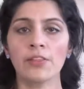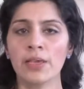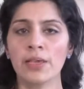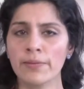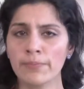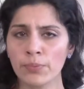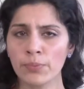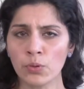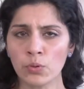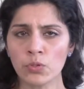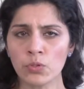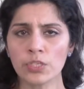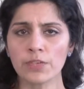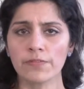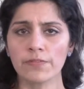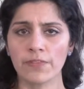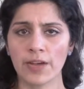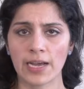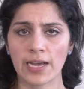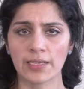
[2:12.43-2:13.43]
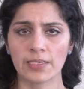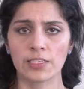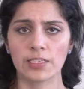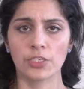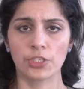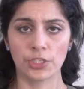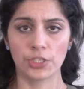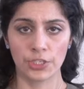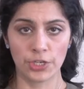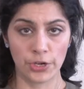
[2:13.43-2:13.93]
The important
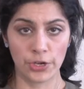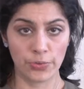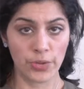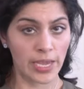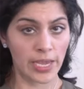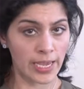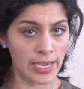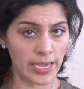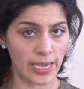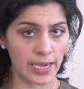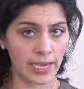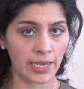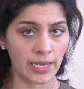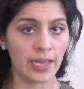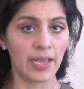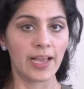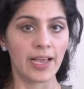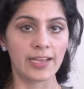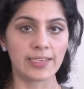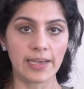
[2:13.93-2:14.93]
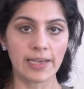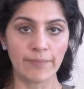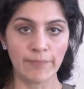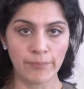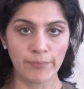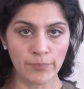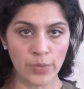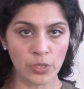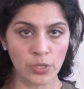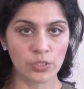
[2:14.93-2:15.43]
fact to note here is that
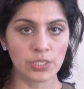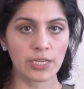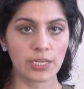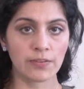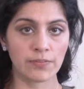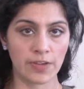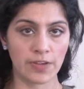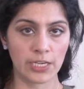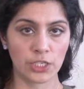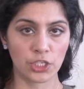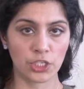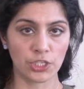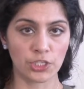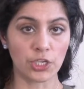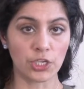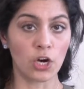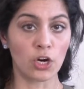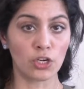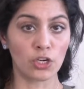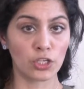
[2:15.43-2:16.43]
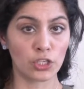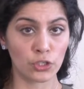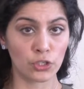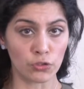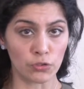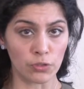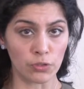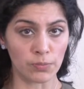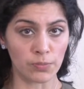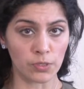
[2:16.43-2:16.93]
most infections are
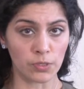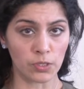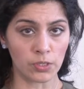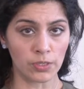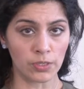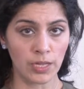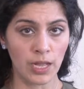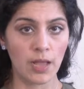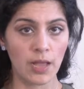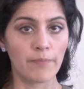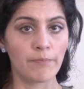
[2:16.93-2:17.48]
curable,